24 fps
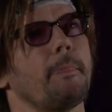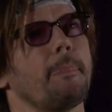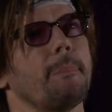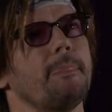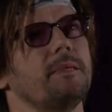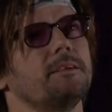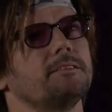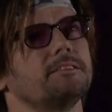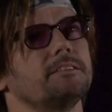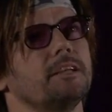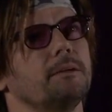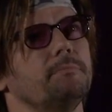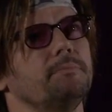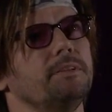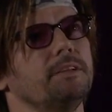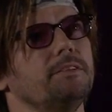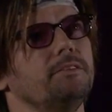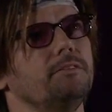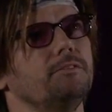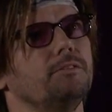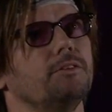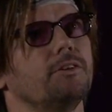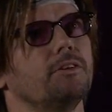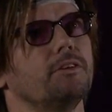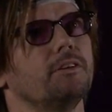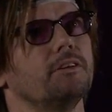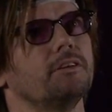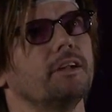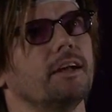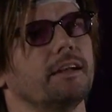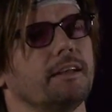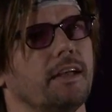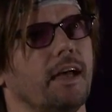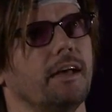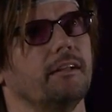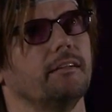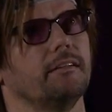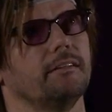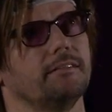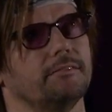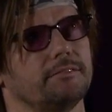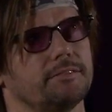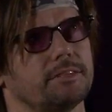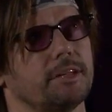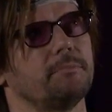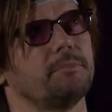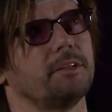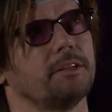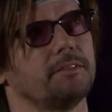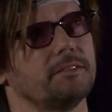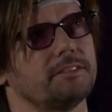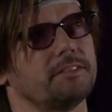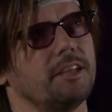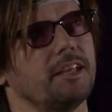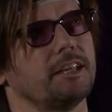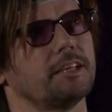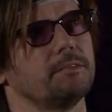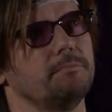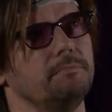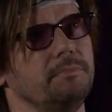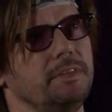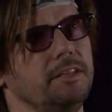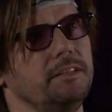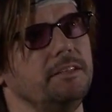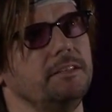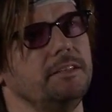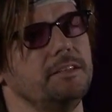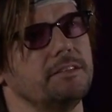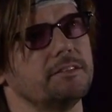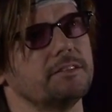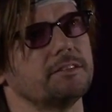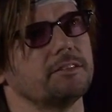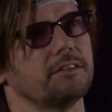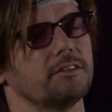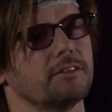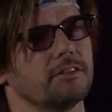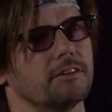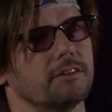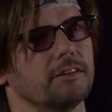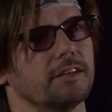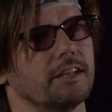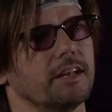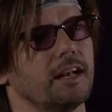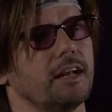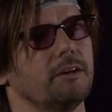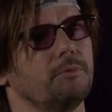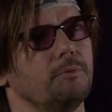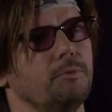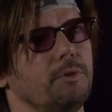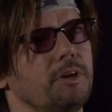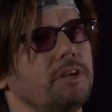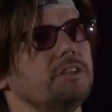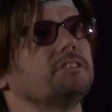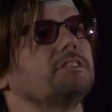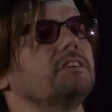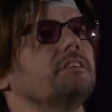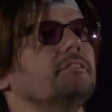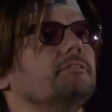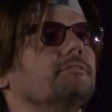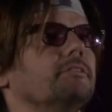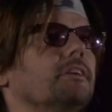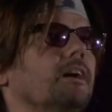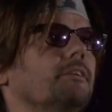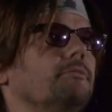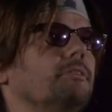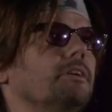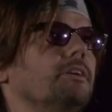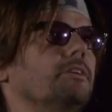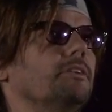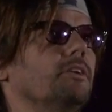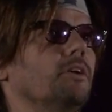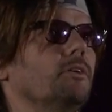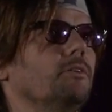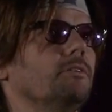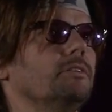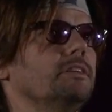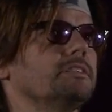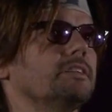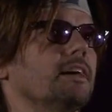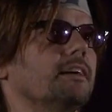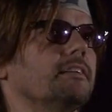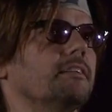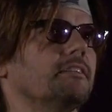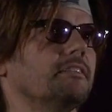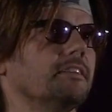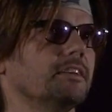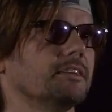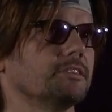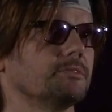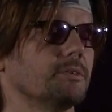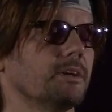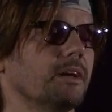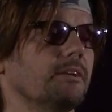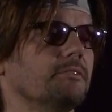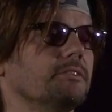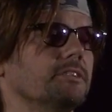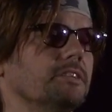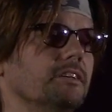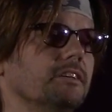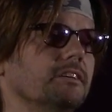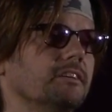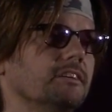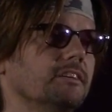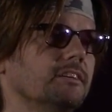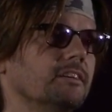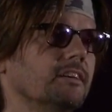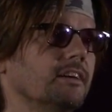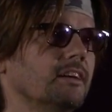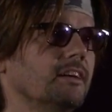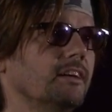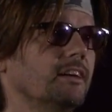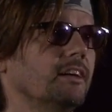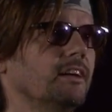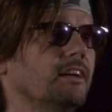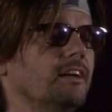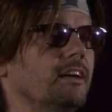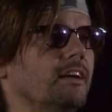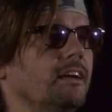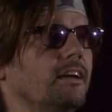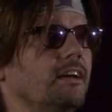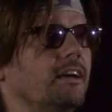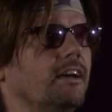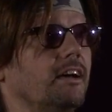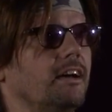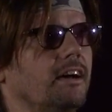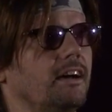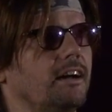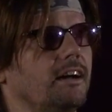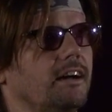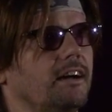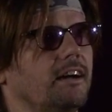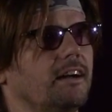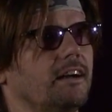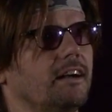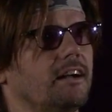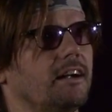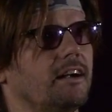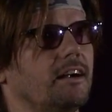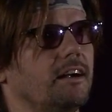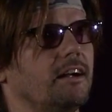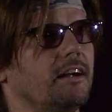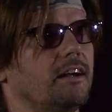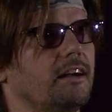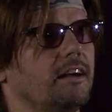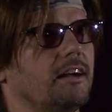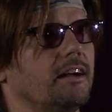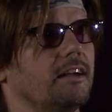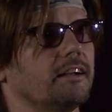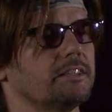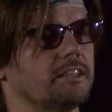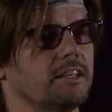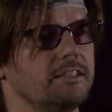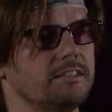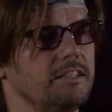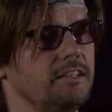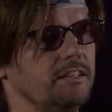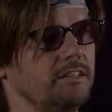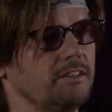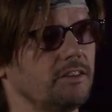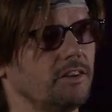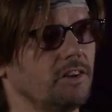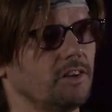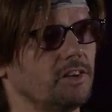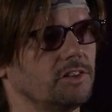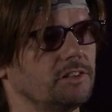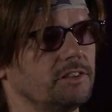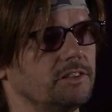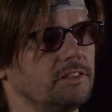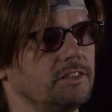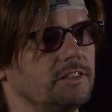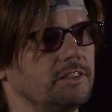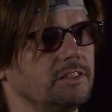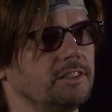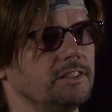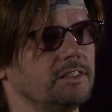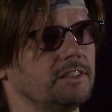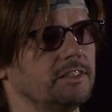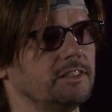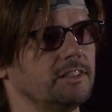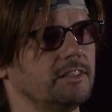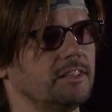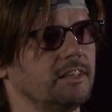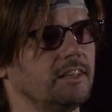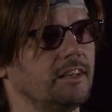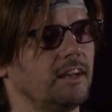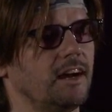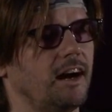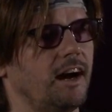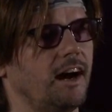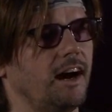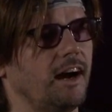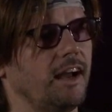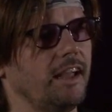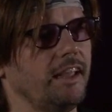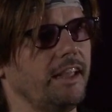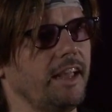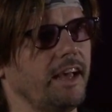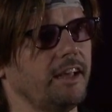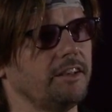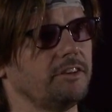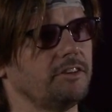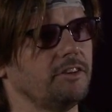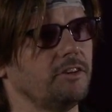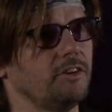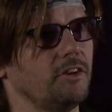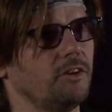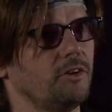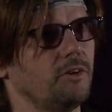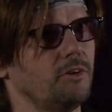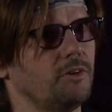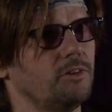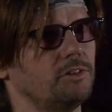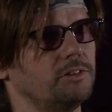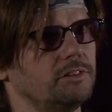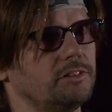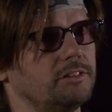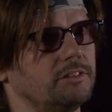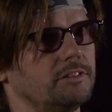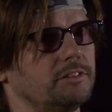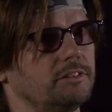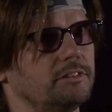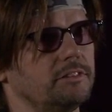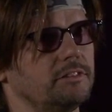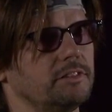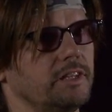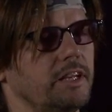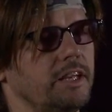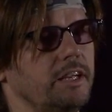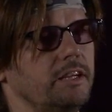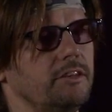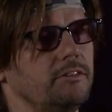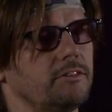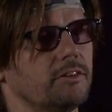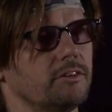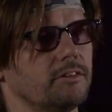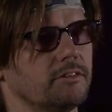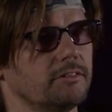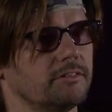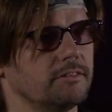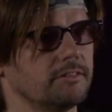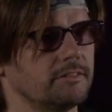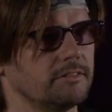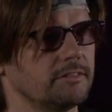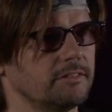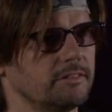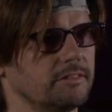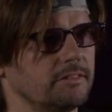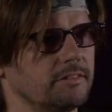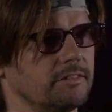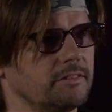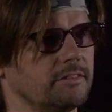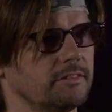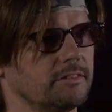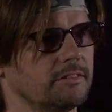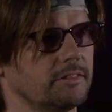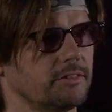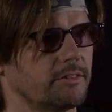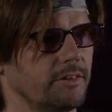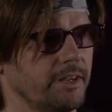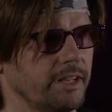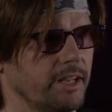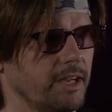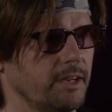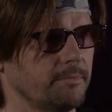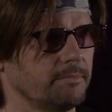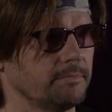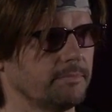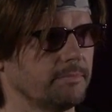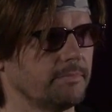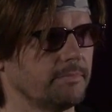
there's something you learn, something that's taken me years to learn, and I wish I would have known these kind of things when I was younger, because I didn't know. I had no hero growing up.